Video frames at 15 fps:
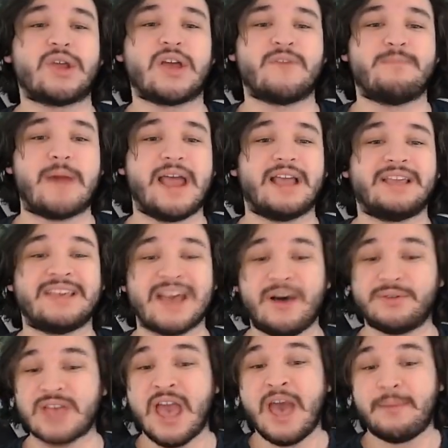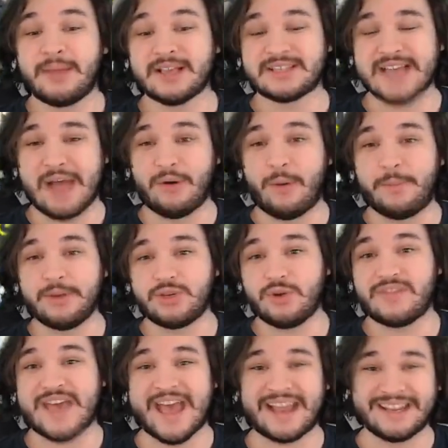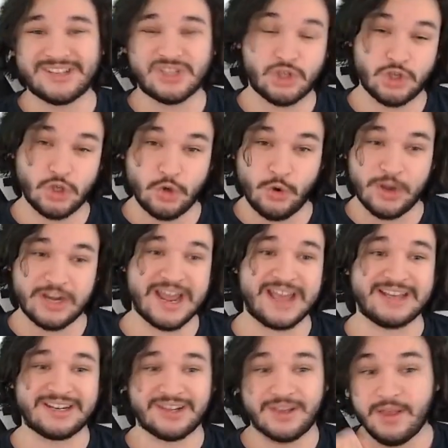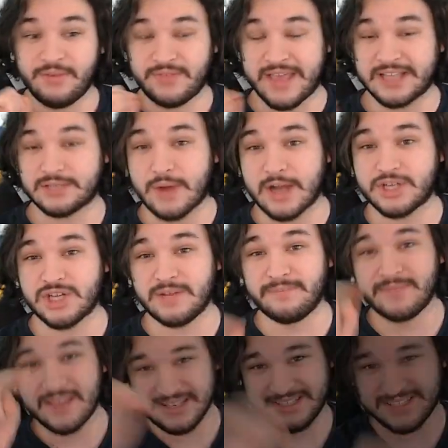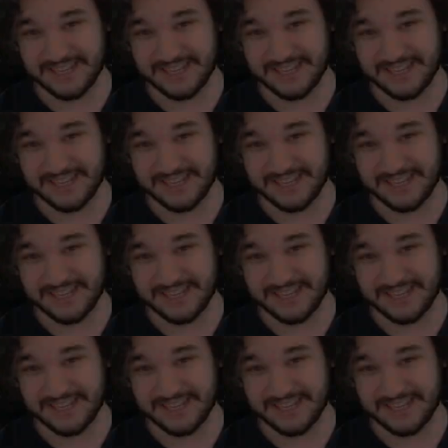of my account because I will be doing that tonight. Thanks for watching. See you